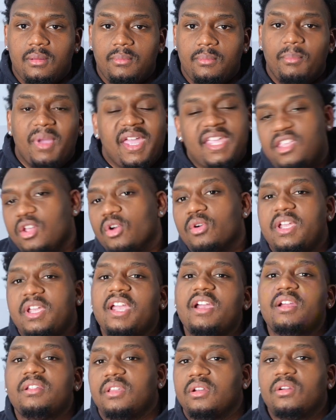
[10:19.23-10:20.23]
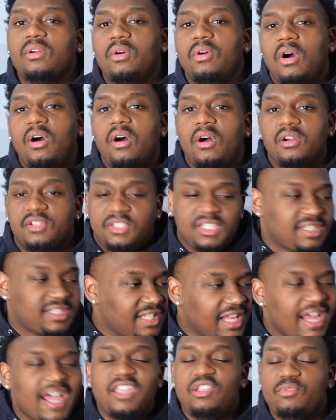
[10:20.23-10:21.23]
Make your character go hard. Just
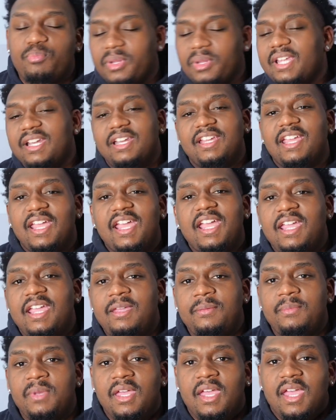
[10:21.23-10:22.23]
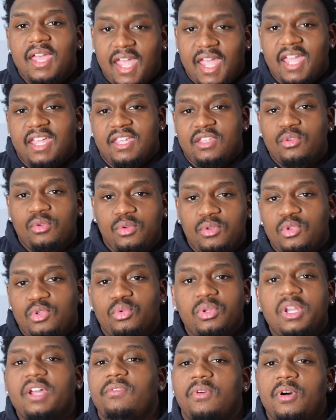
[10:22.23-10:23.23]
like how you play the game and
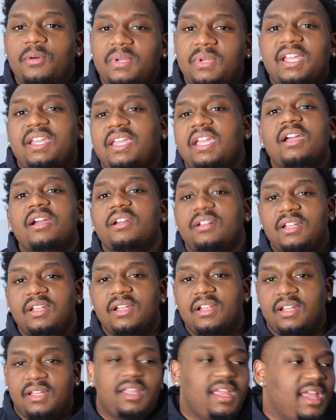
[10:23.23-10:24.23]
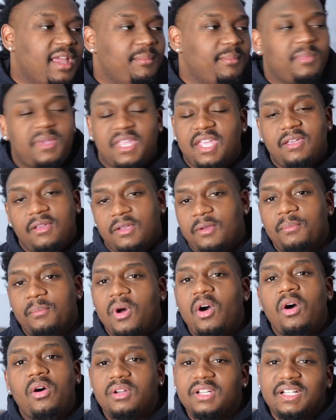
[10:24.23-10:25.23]
you level up that character and get
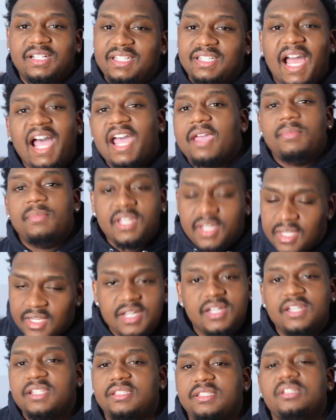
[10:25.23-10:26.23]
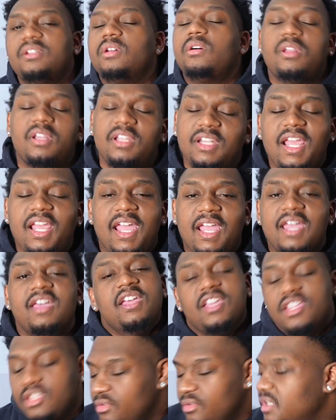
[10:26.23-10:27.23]
him all the diamond guns and all of that.
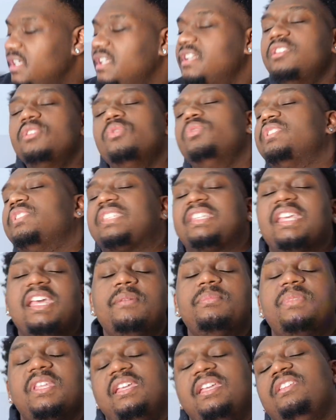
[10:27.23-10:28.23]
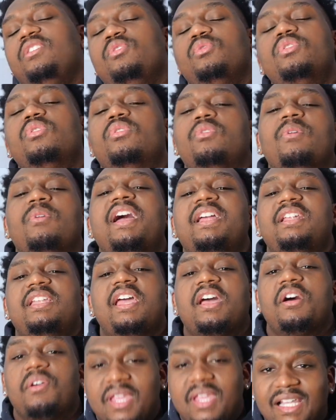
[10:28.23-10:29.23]
You need to do the same thing you doing right
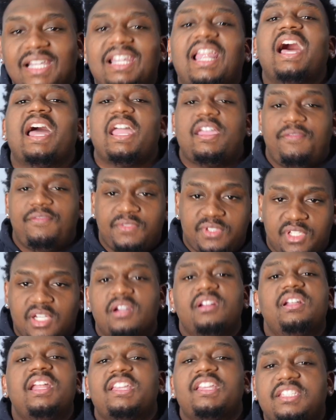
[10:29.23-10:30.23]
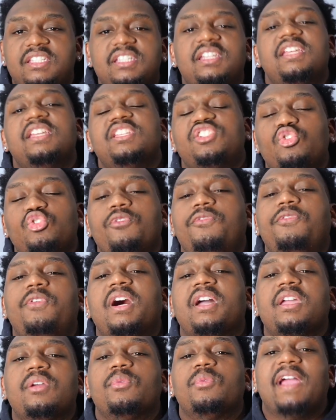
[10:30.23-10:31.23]
now in life. Turn that shit into
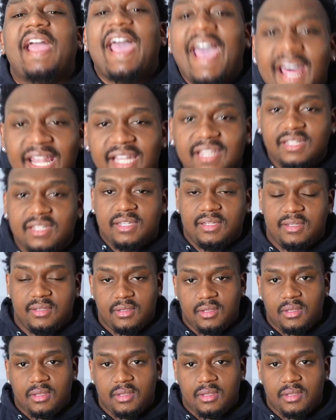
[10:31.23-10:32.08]
fucking reality.